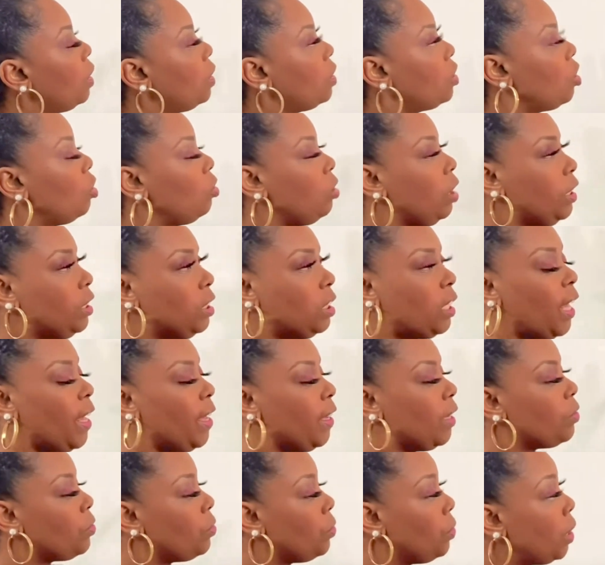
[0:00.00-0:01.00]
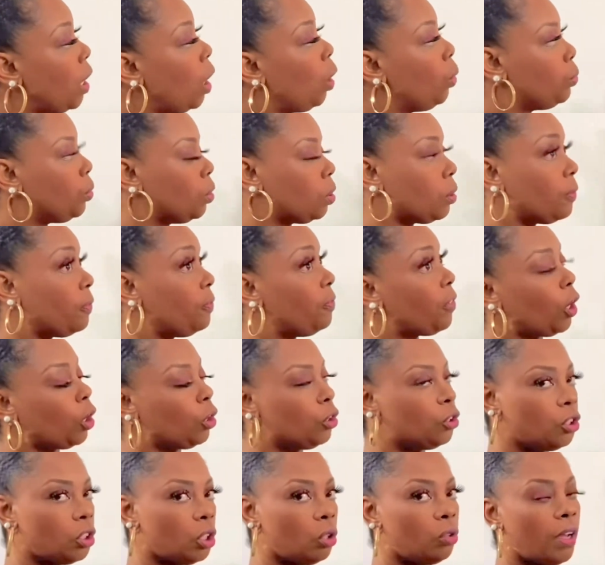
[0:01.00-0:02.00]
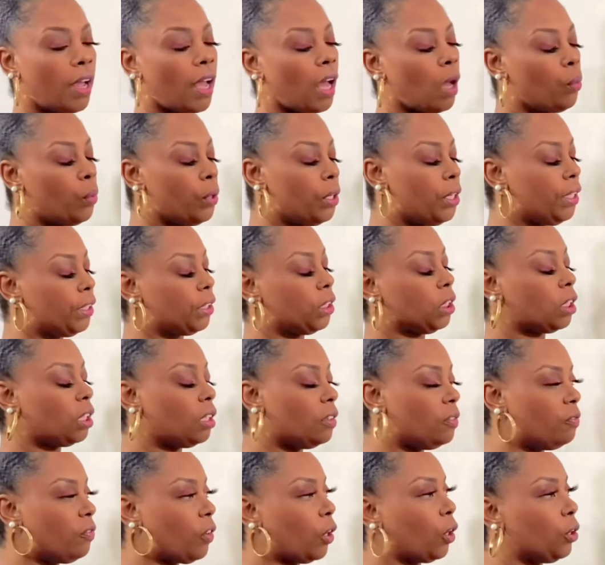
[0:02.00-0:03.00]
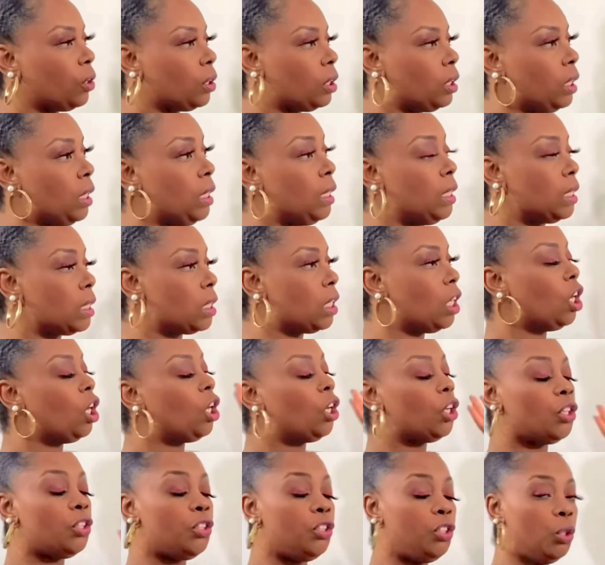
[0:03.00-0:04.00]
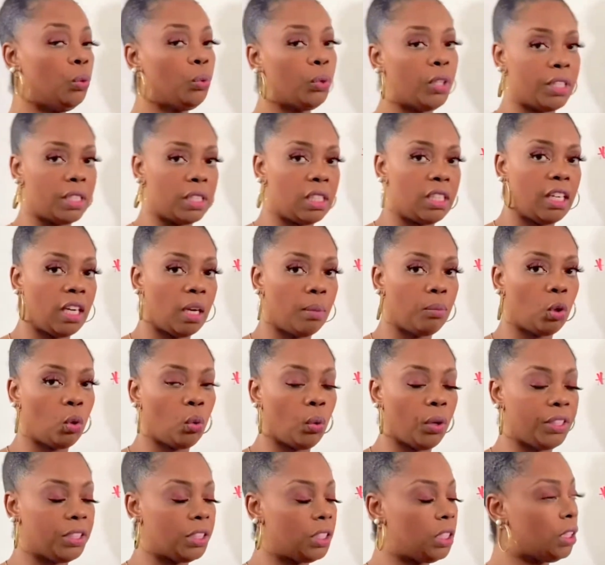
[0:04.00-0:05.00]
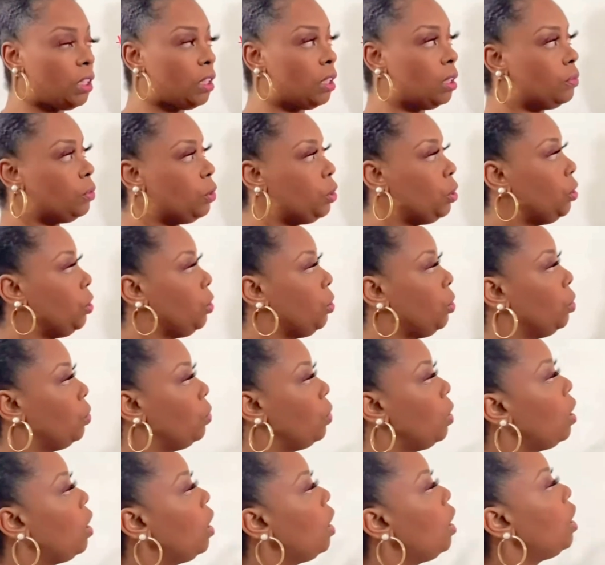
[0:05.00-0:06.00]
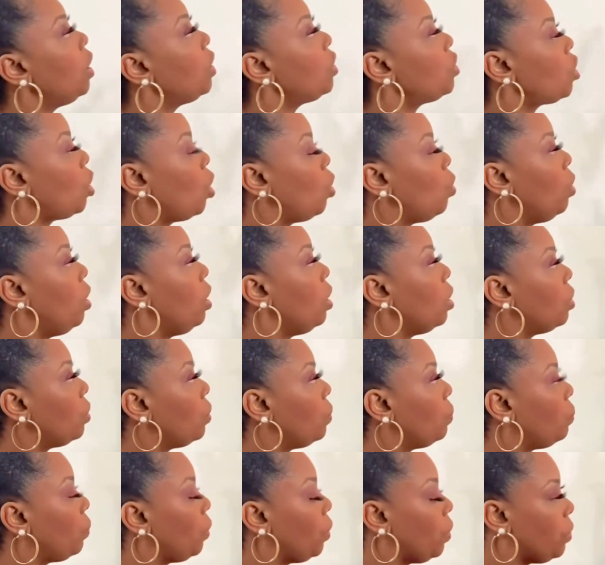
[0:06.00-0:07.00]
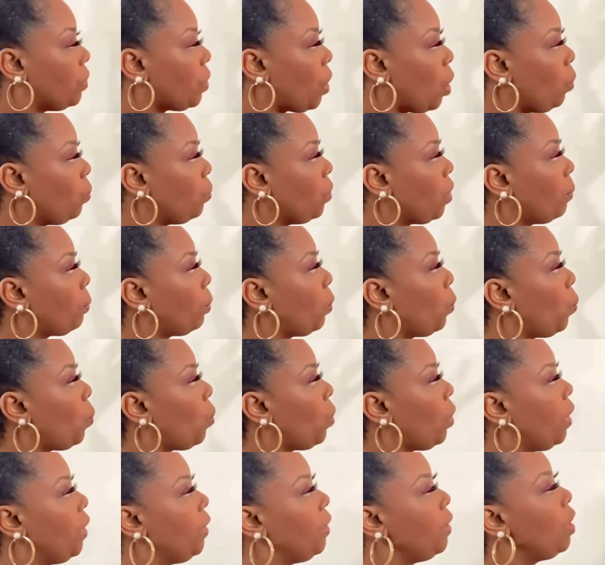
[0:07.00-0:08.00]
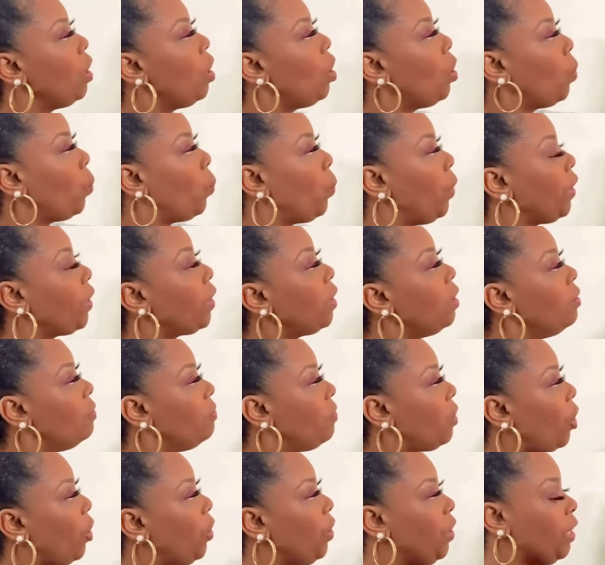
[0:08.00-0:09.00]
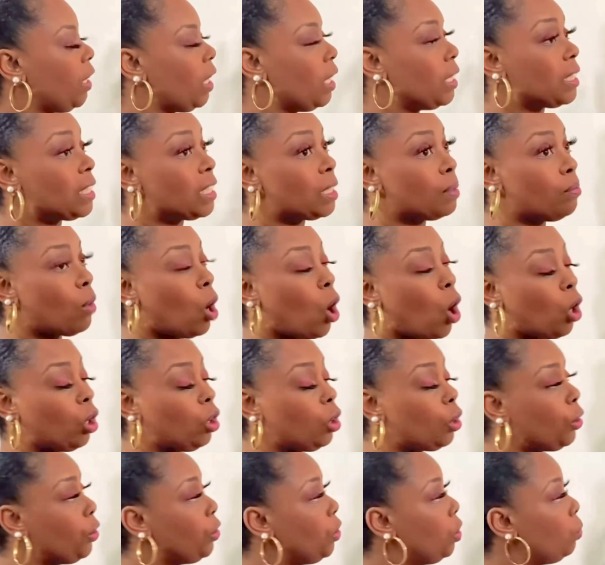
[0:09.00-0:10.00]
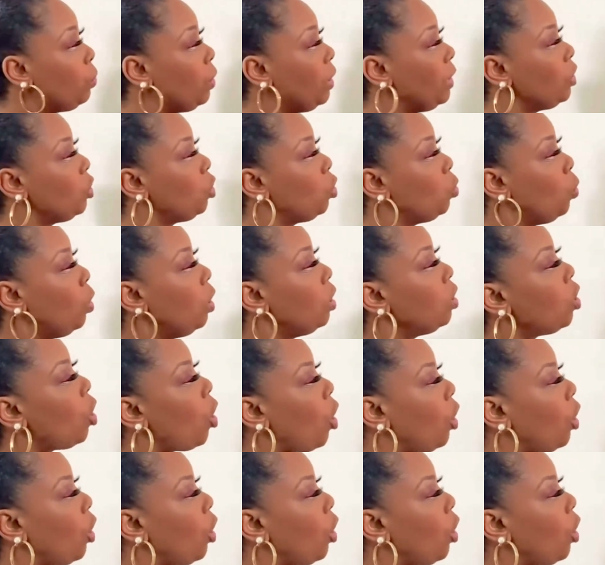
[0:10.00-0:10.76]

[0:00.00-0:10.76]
let's take notes first on how we need to convert these units that I'm going to give to you. So note number 1, when converting a smaller unit to a larger